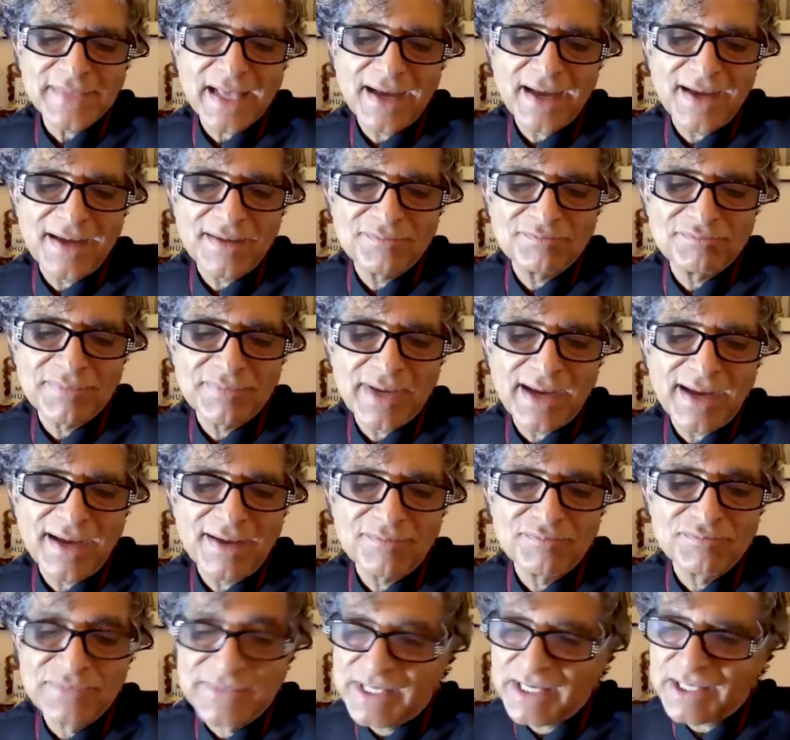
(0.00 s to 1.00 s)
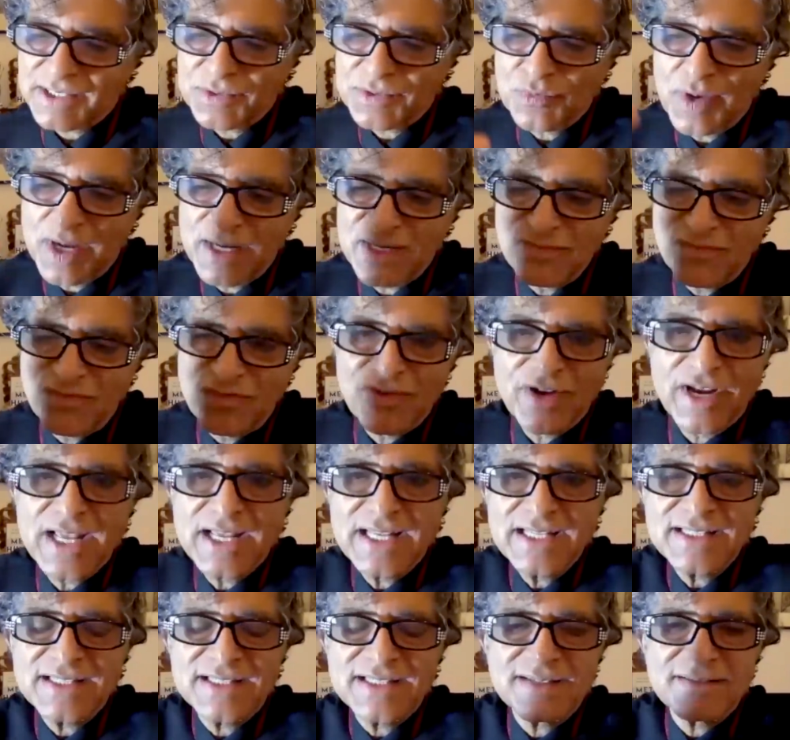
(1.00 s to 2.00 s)
Uh, uh, just one
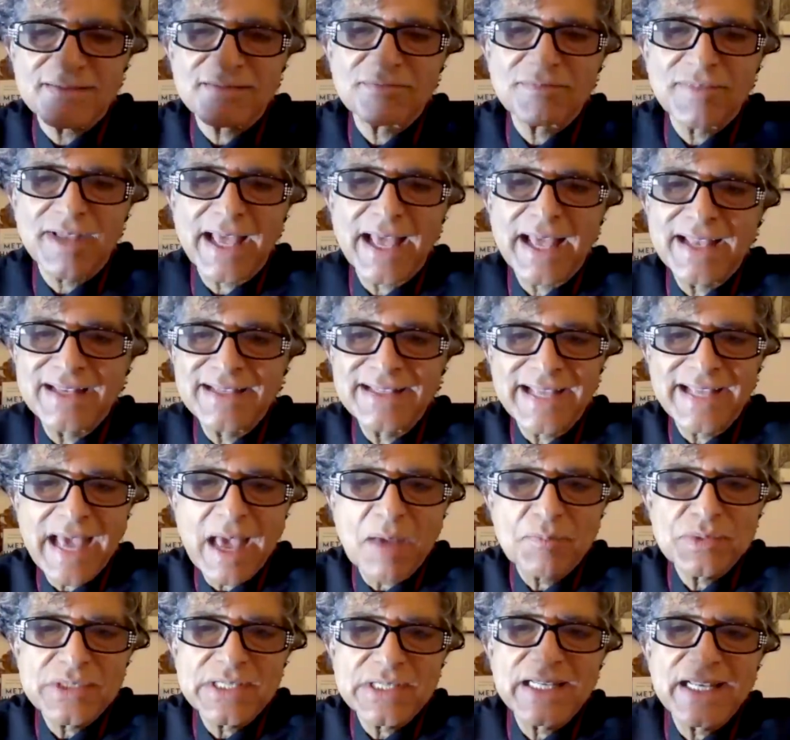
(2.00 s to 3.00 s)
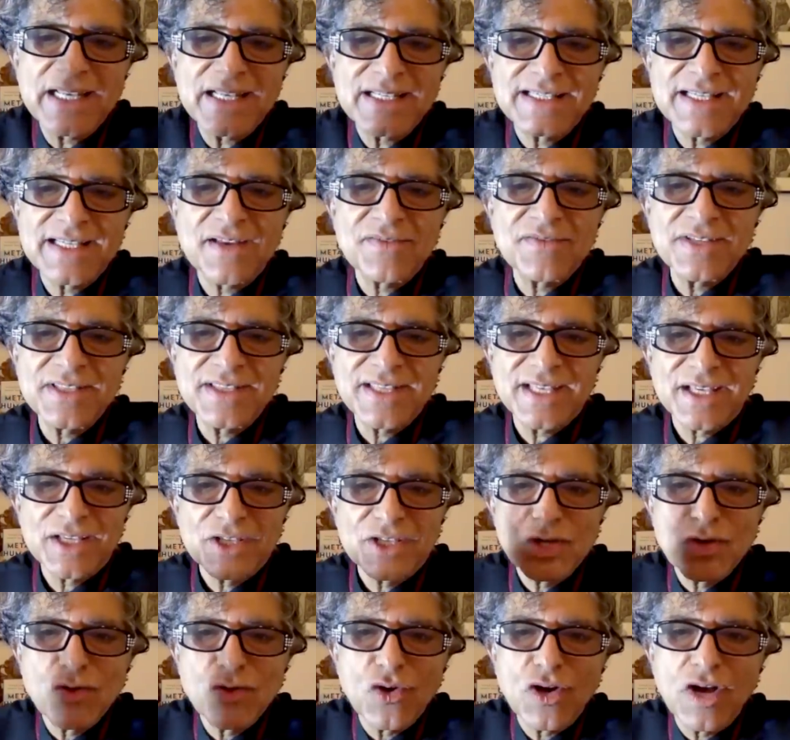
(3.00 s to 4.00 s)
phrase encapsulates
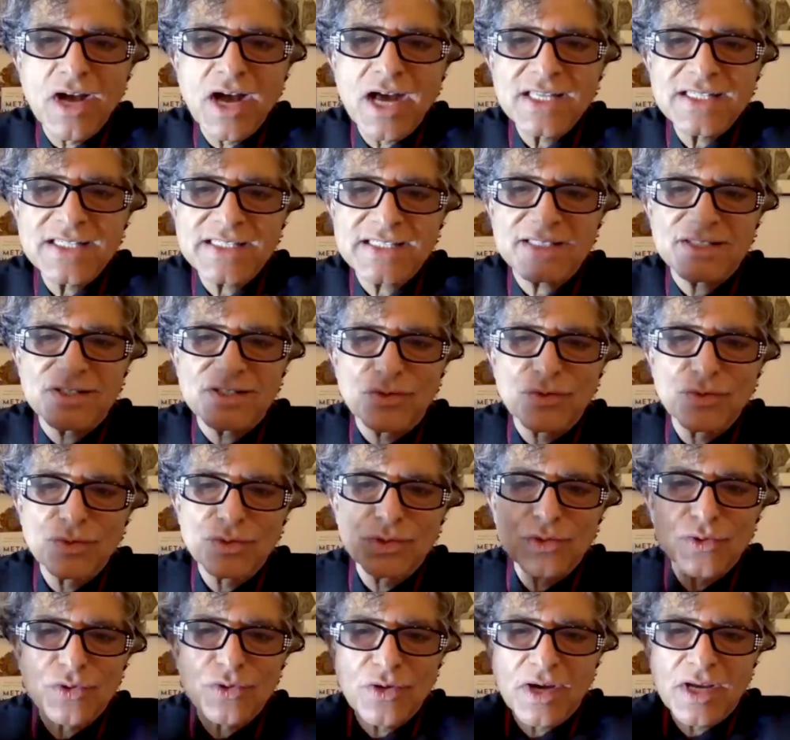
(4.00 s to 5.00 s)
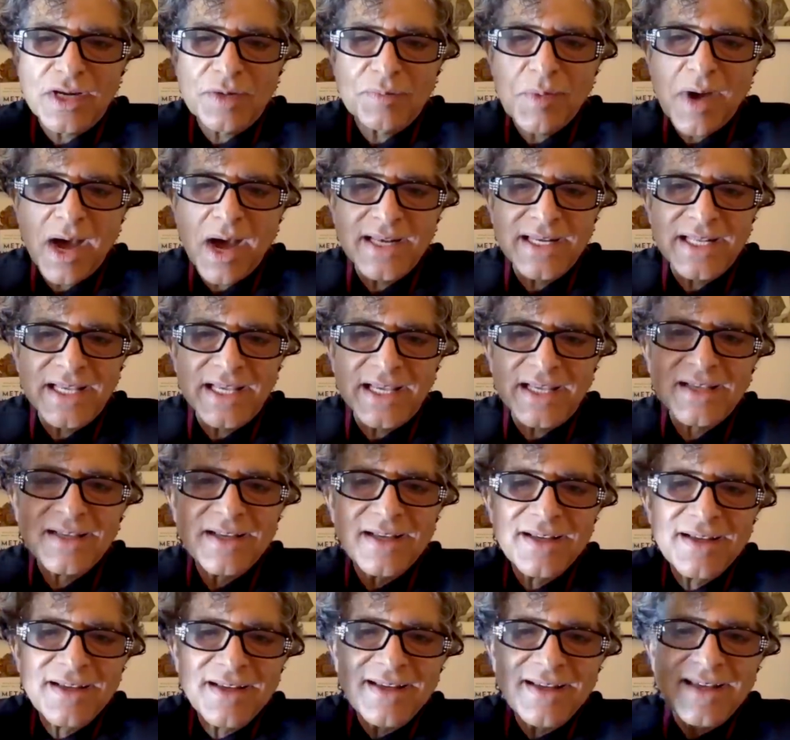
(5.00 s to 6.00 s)
everything. Yogastha Kuru Karmani.
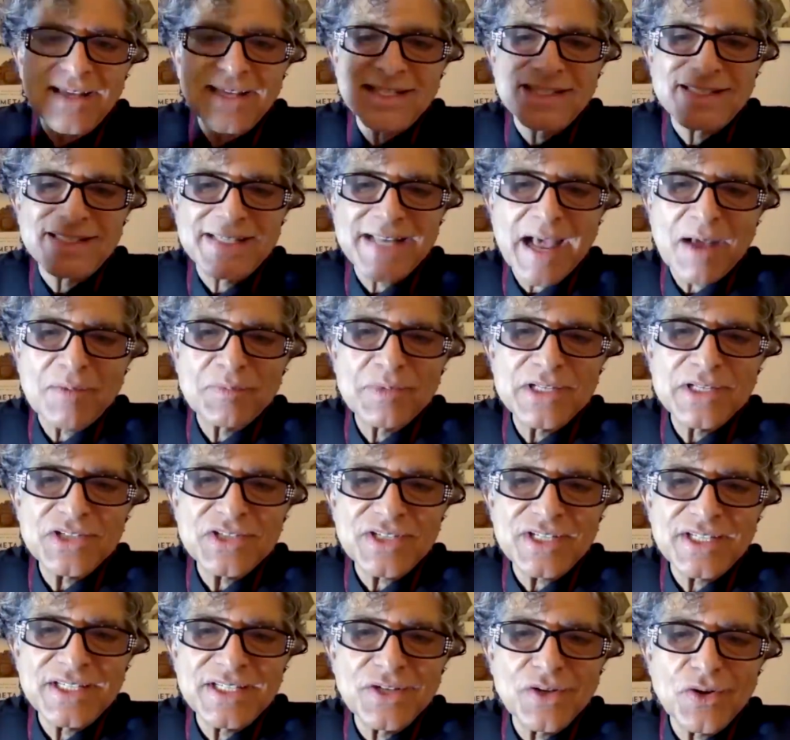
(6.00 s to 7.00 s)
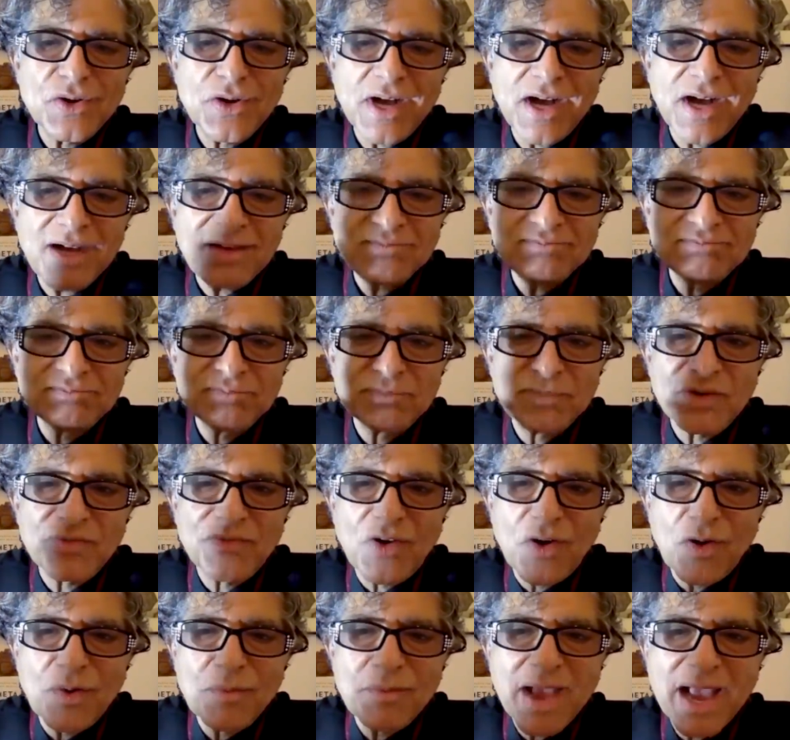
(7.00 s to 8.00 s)
Established in yoga,
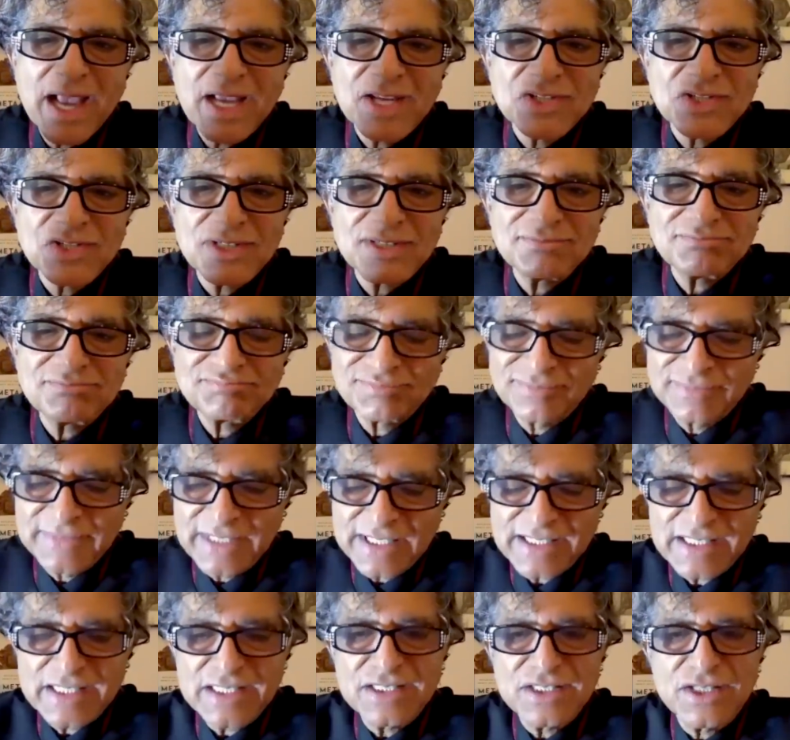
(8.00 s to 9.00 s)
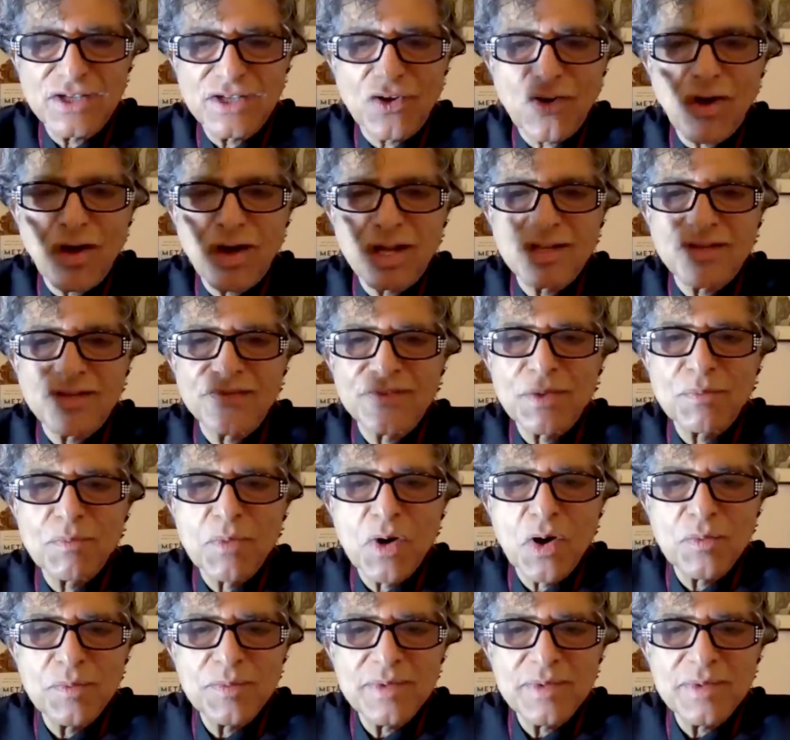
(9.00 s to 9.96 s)
perform action. This is the call of the